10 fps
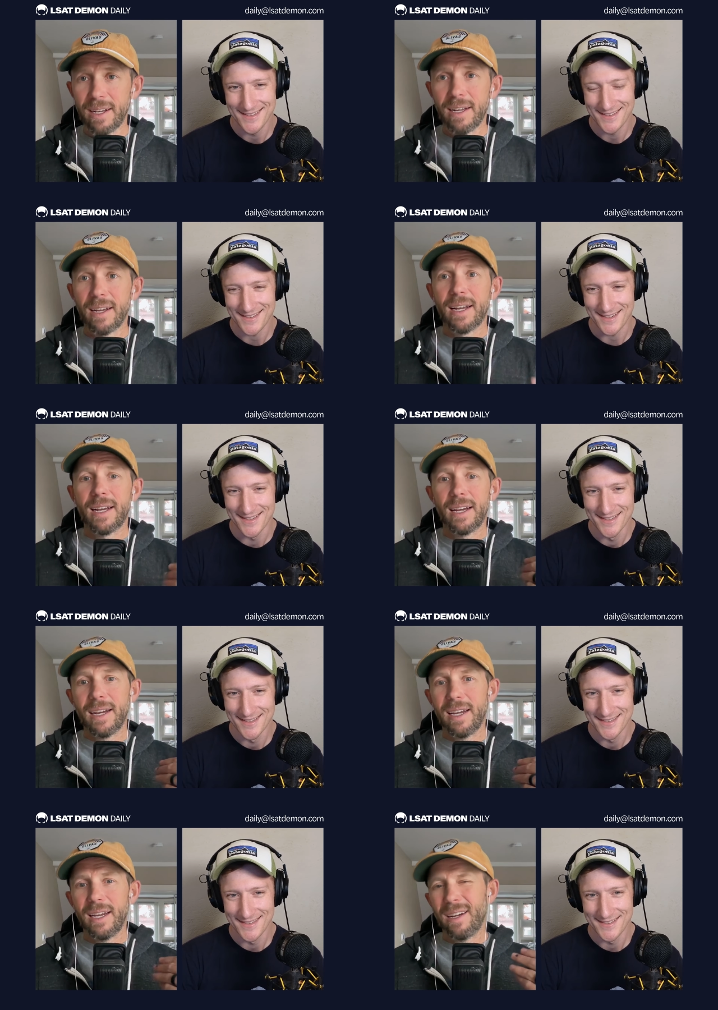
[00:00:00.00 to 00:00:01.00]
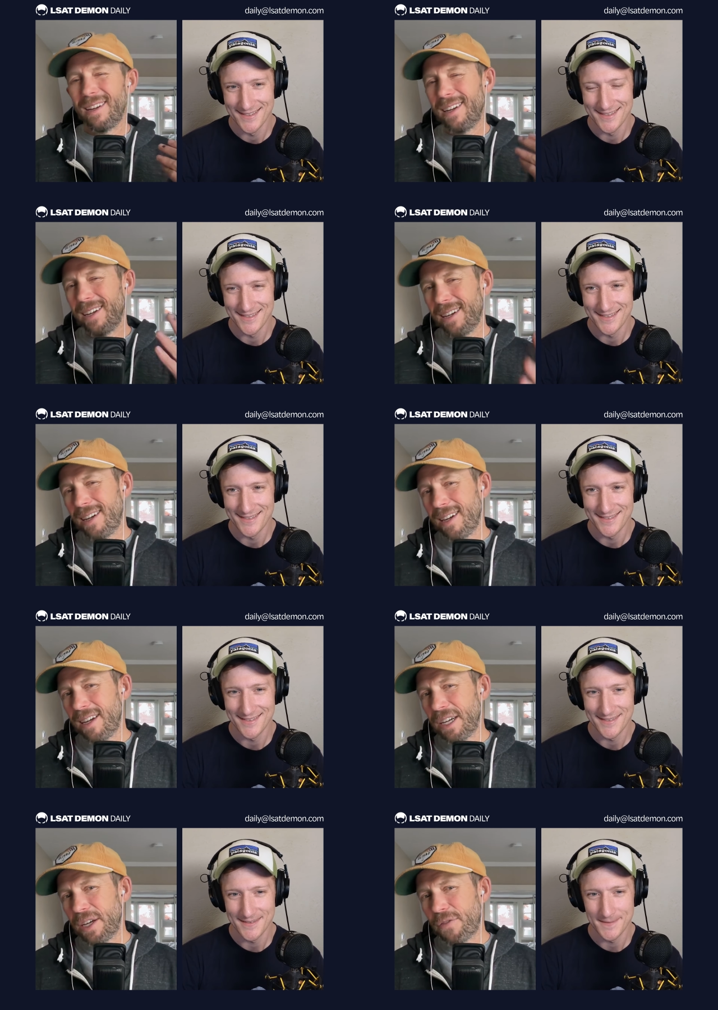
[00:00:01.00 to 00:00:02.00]

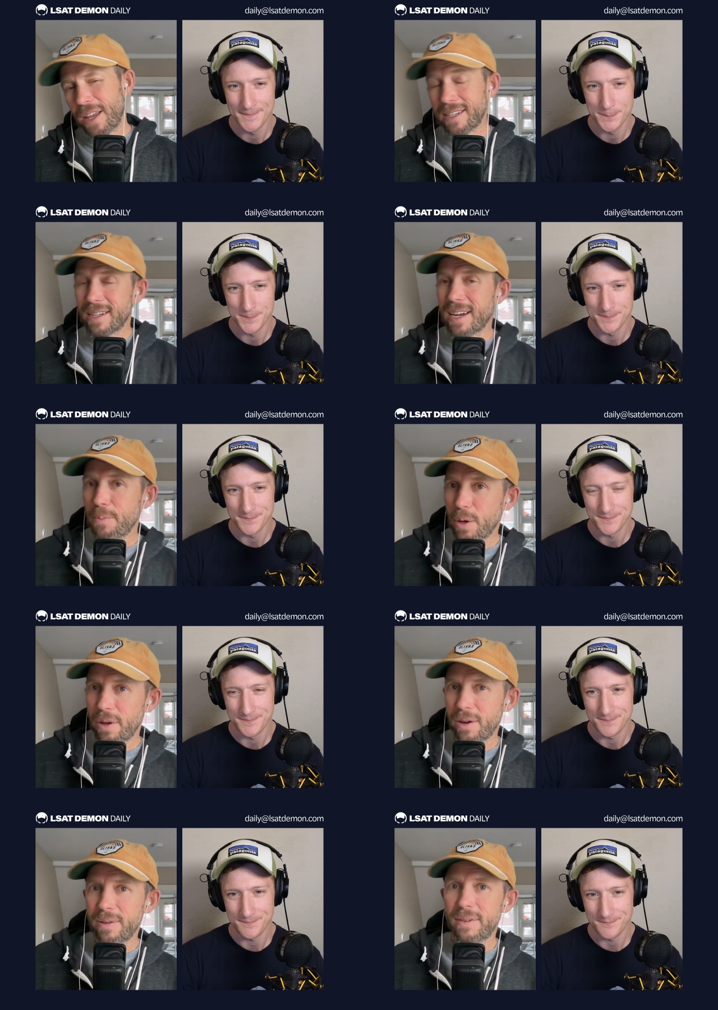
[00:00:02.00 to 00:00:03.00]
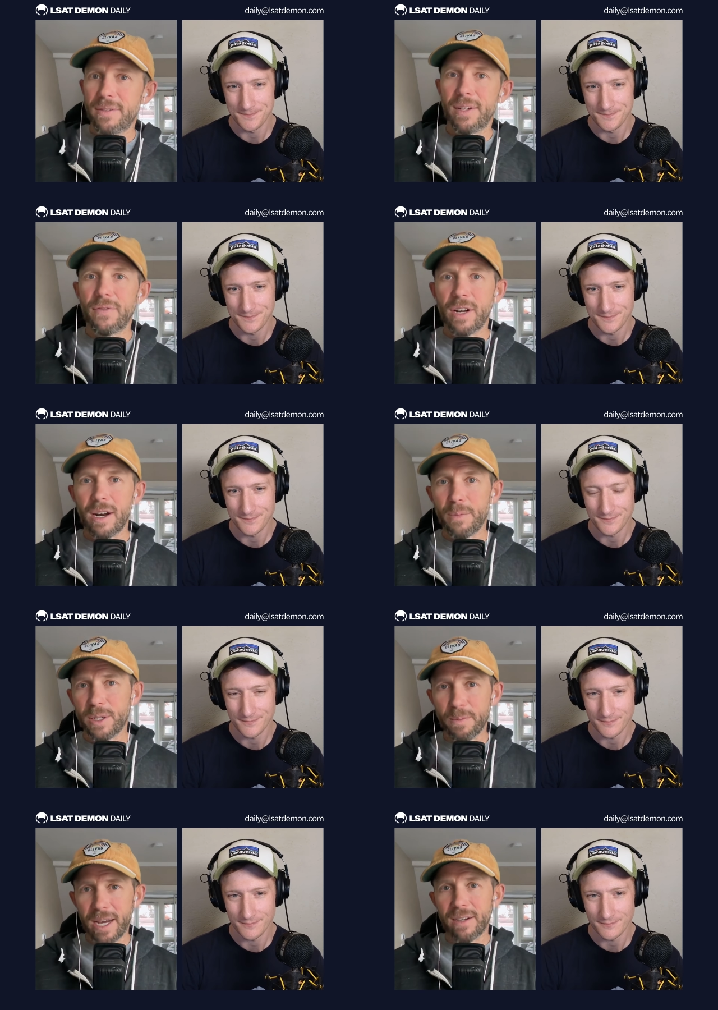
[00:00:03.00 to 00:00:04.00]
Speaker 1: Yeah. If that's a typo, though, if
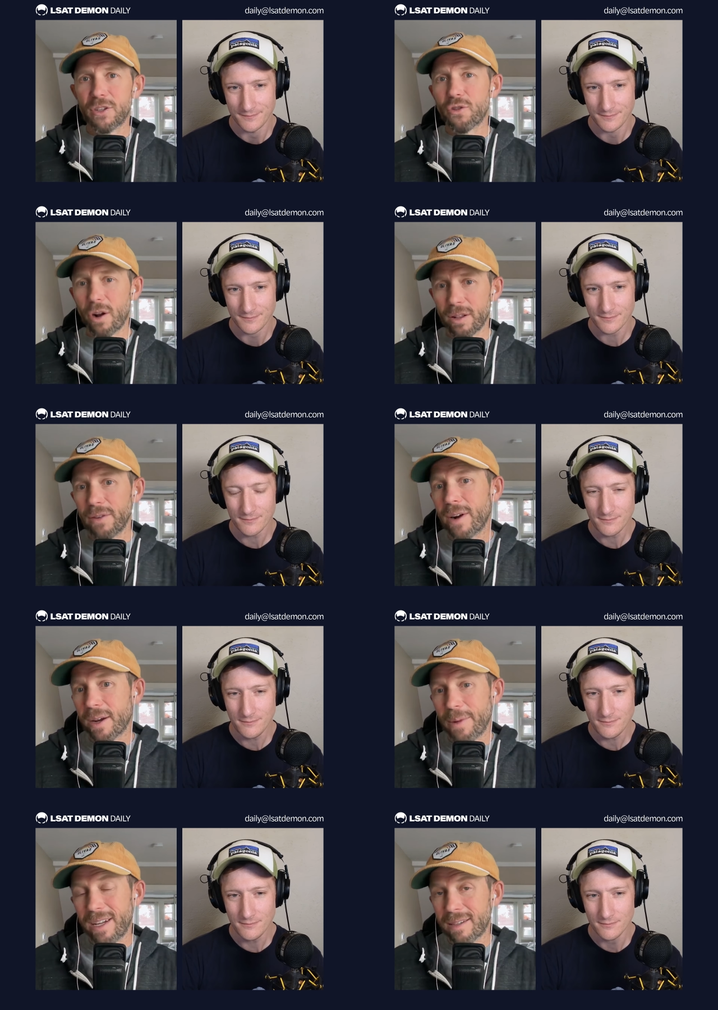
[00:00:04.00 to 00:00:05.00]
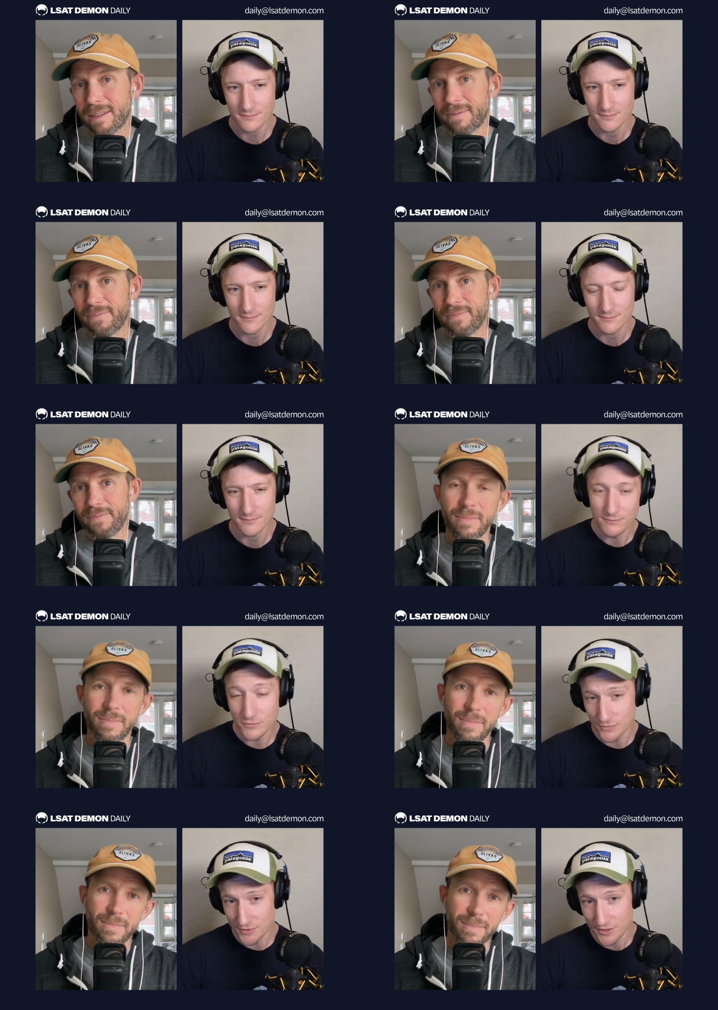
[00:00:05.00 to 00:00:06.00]
anonymous meant strongly recommends,
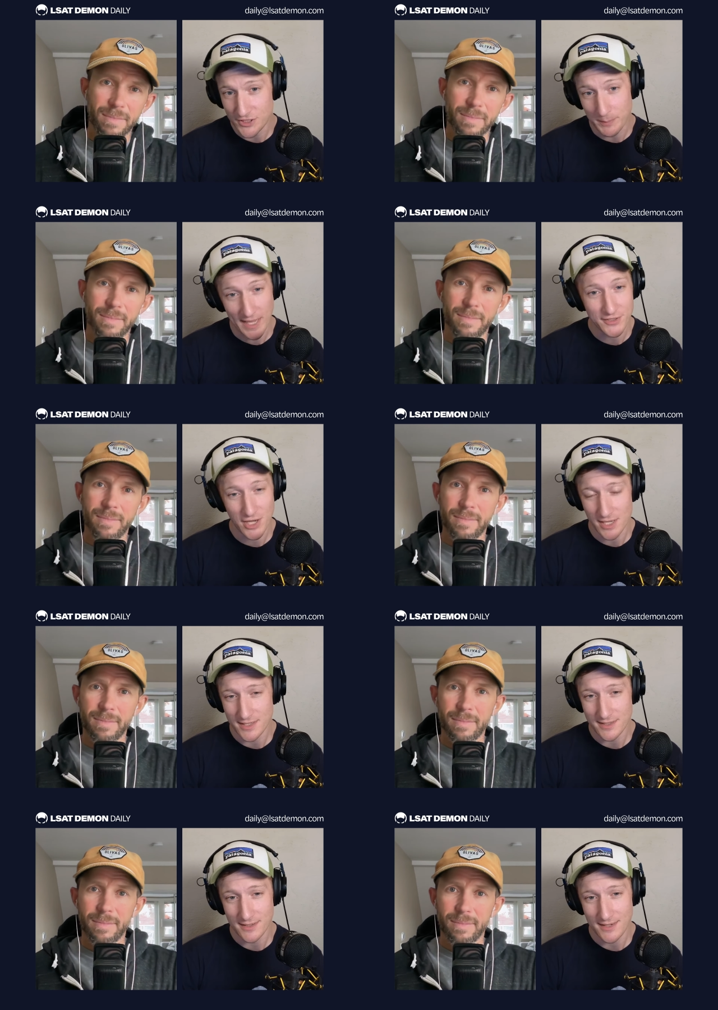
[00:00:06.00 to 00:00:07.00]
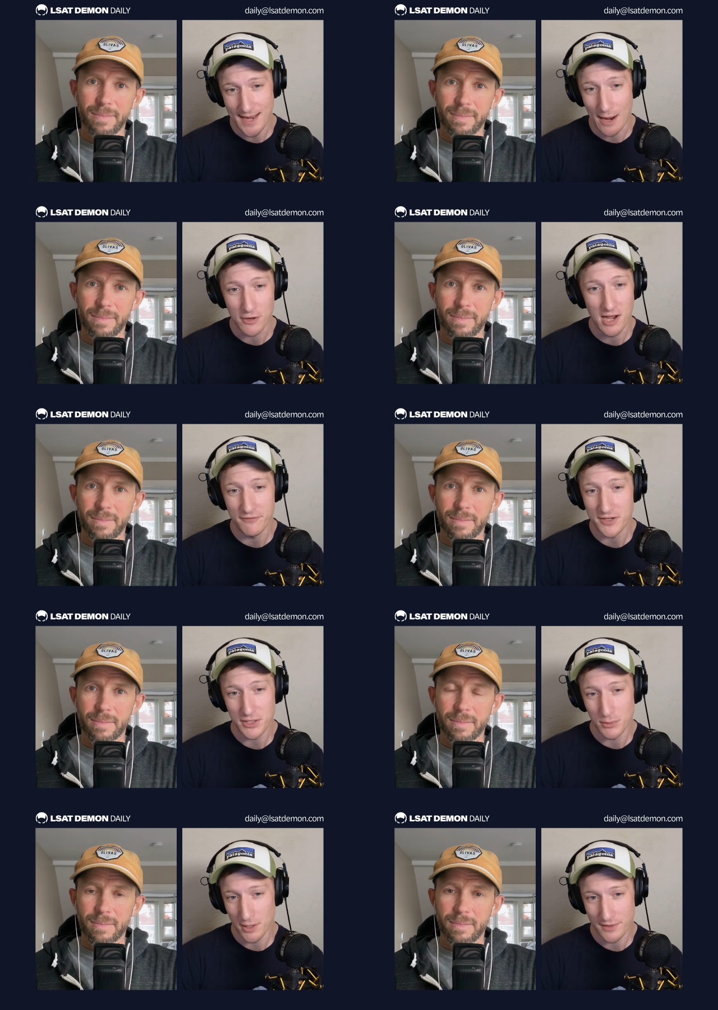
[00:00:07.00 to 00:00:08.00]
Speaker 2: depends on how confident
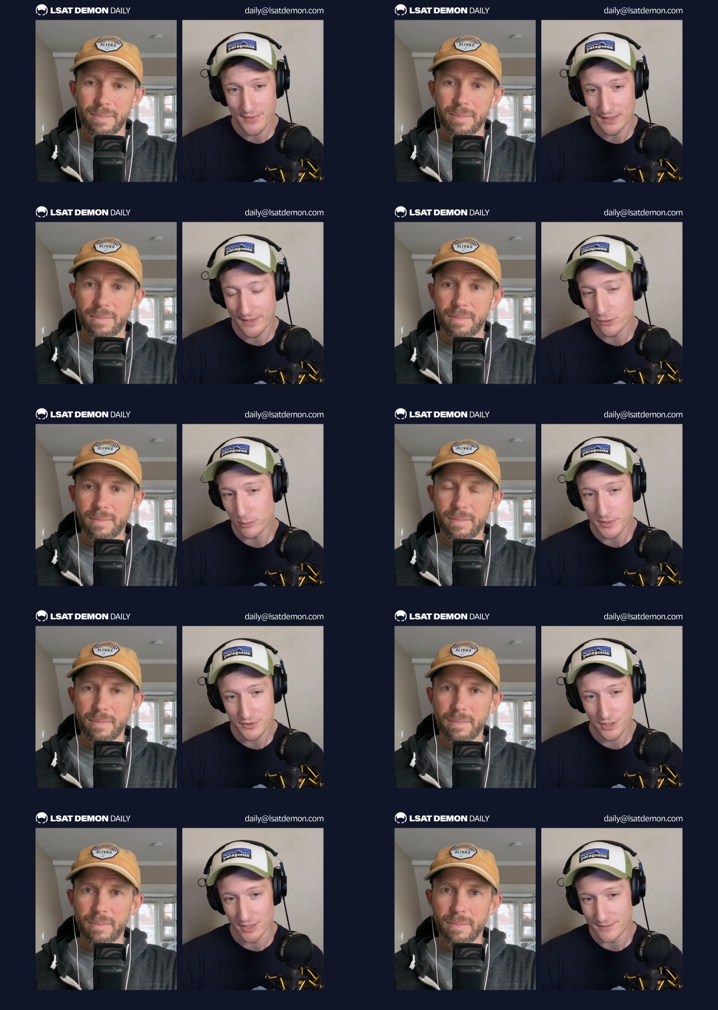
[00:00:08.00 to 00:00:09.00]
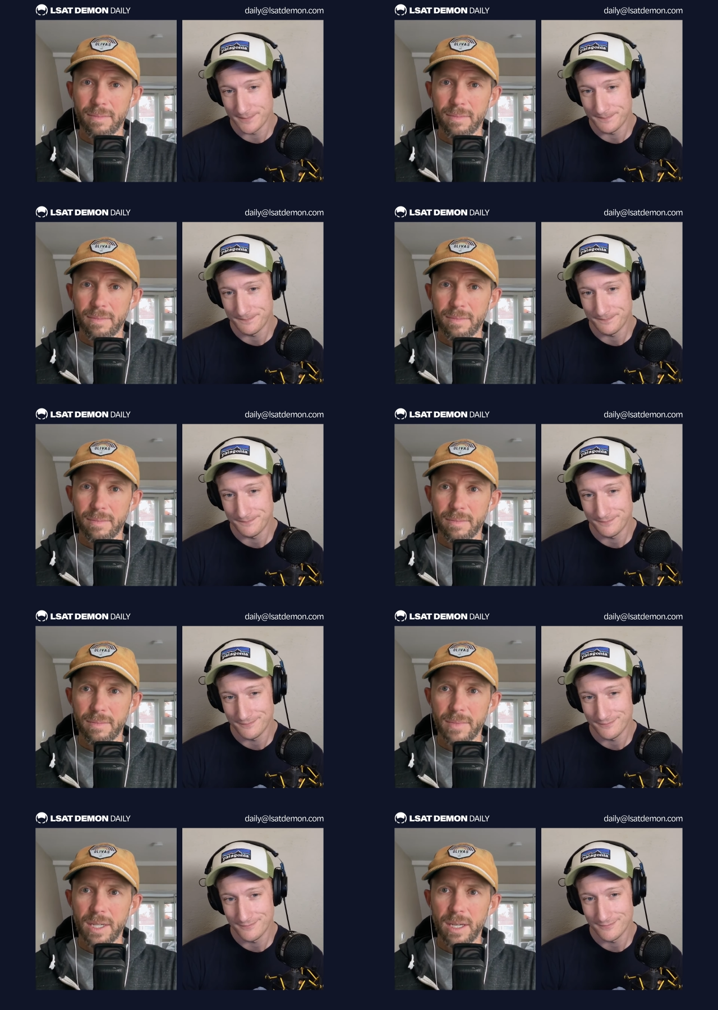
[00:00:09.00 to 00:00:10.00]
you are that that letter would be strong.
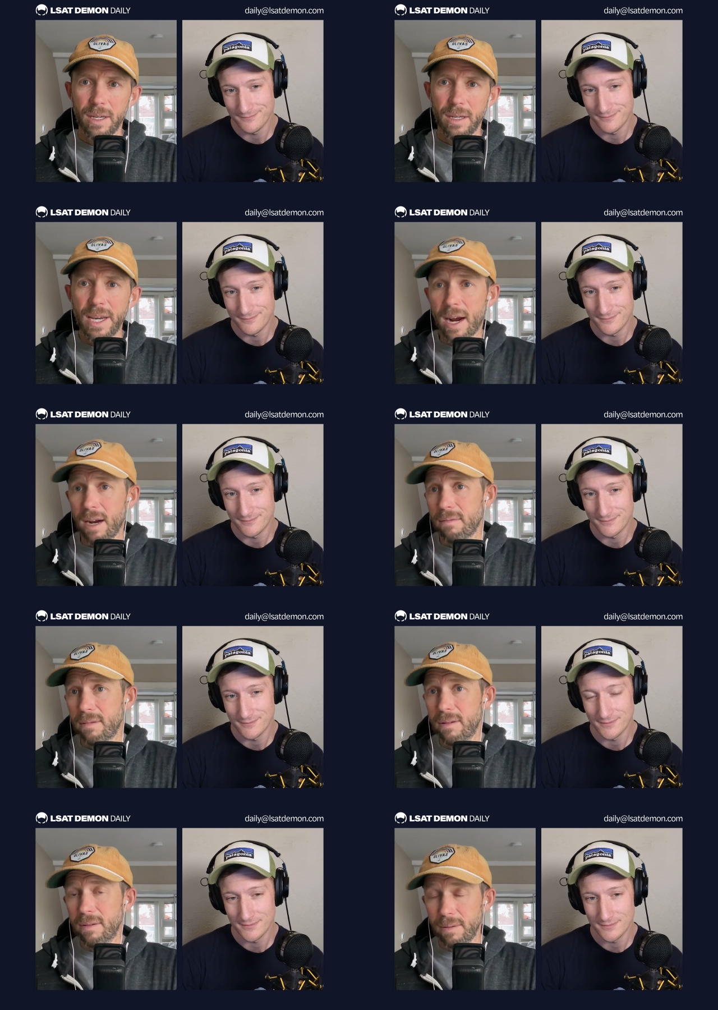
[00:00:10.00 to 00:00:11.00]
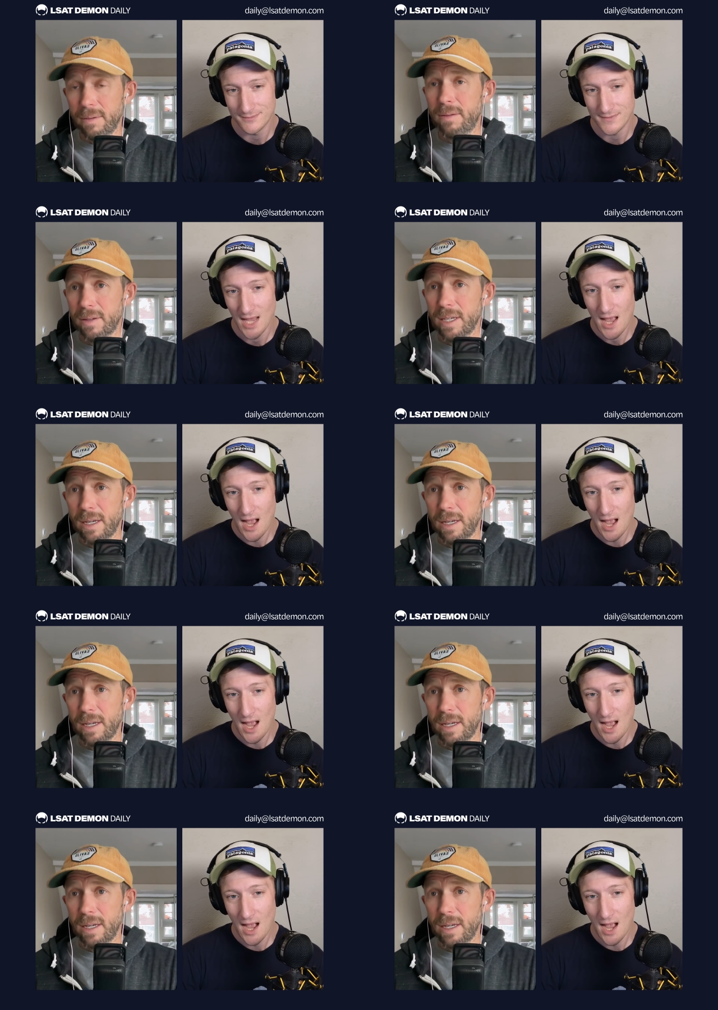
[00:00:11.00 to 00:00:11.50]
Yeah, and